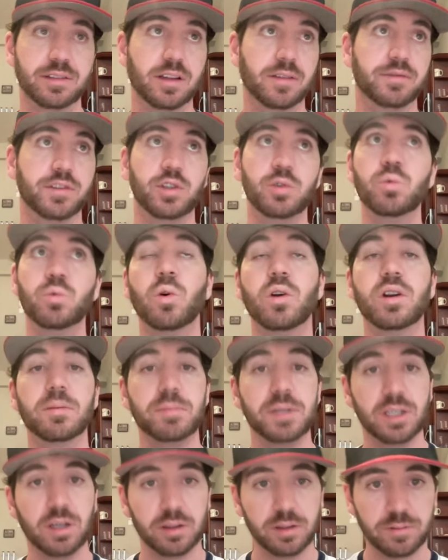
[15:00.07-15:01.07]
stuff. You want to
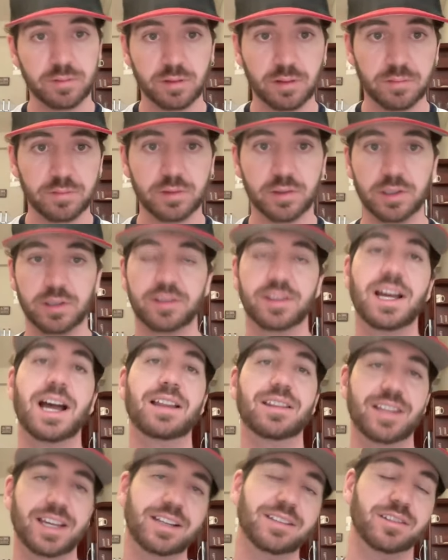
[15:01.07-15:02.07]
be on the front foot,
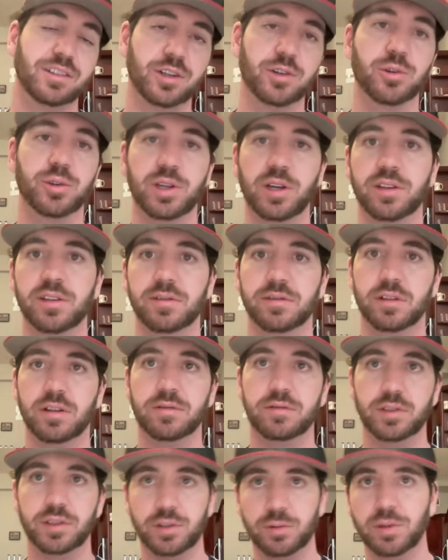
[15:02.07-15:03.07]
not like literally on the
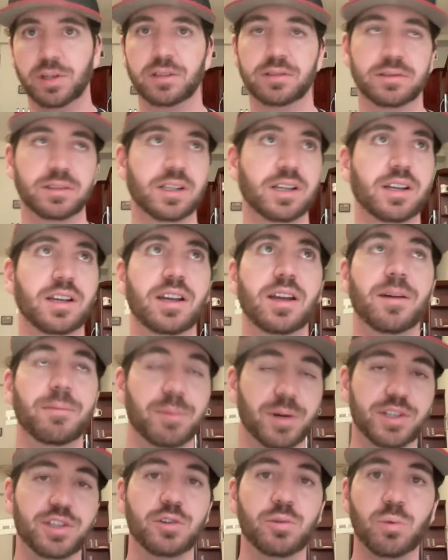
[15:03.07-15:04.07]
front foot, you want,
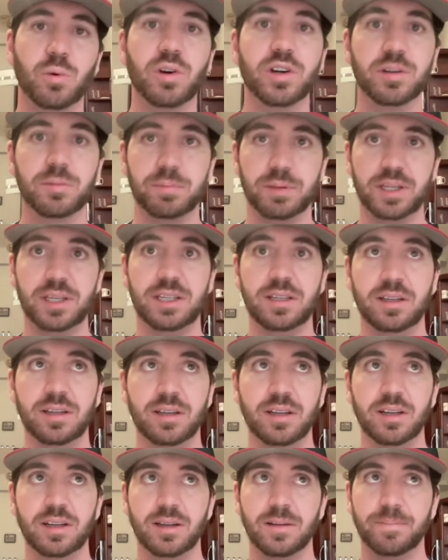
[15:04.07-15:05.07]
but you want to
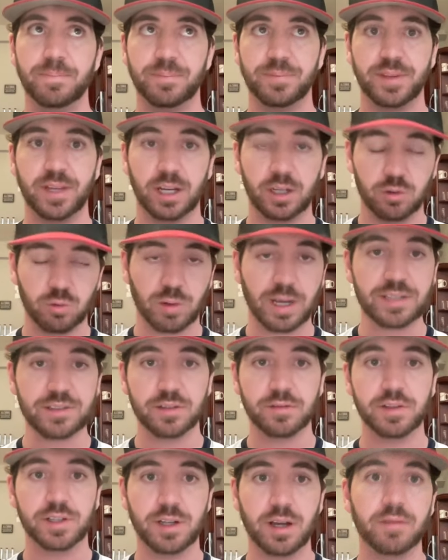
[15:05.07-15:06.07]
be
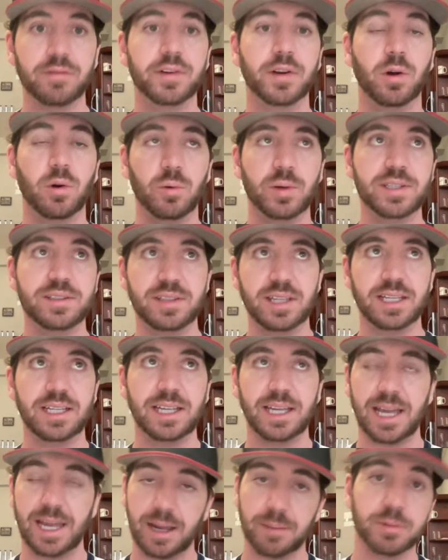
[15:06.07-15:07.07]
aggressive enough and always
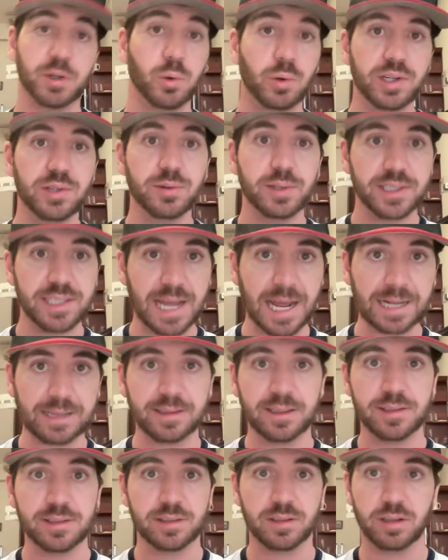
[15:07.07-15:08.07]
thinking, hey, I'm going to
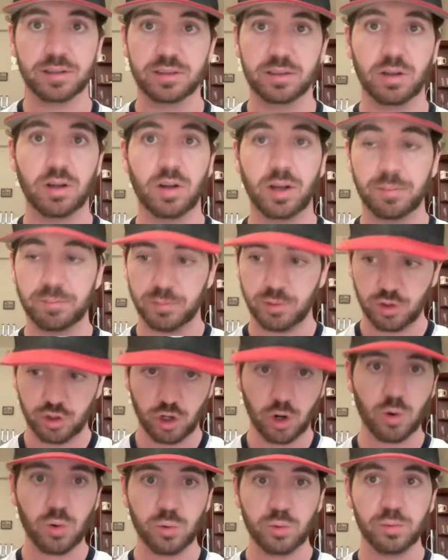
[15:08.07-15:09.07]
attack this until I'm
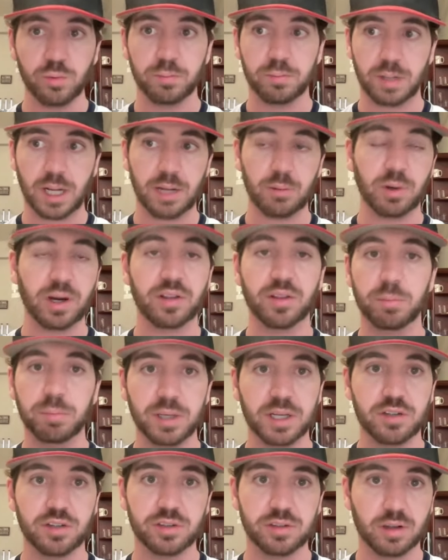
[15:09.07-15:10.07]
shown by where the
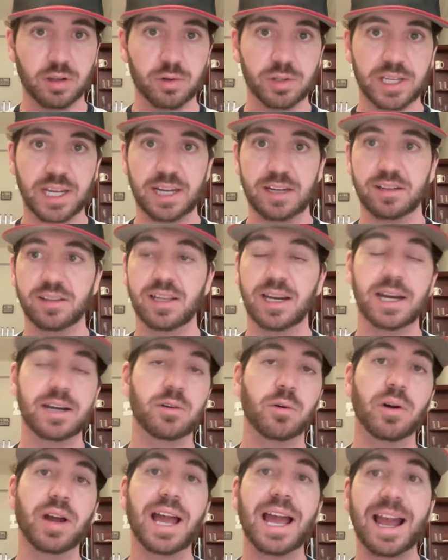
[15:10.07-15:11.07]
pitch is located that I
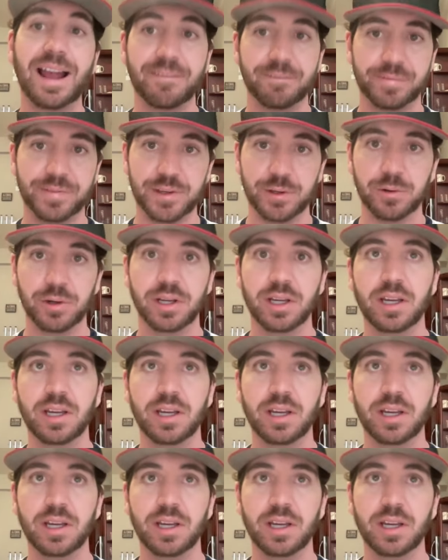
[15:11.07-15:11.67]
don't have to.